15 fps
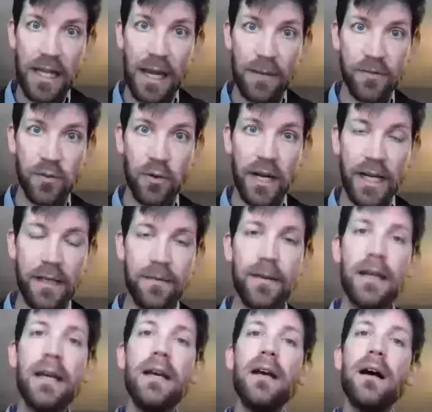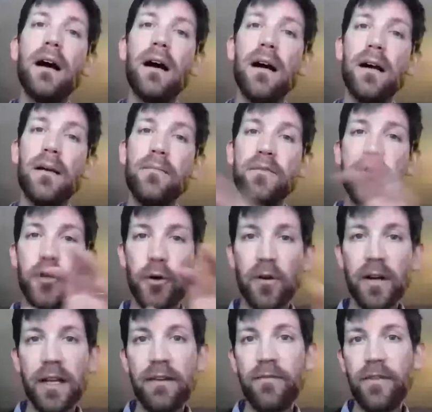rate
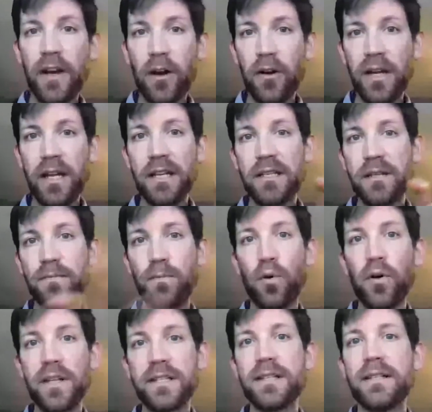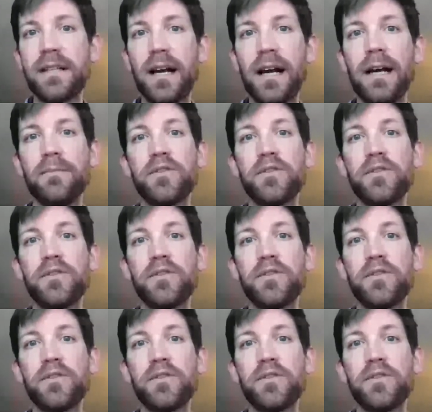during various points in time.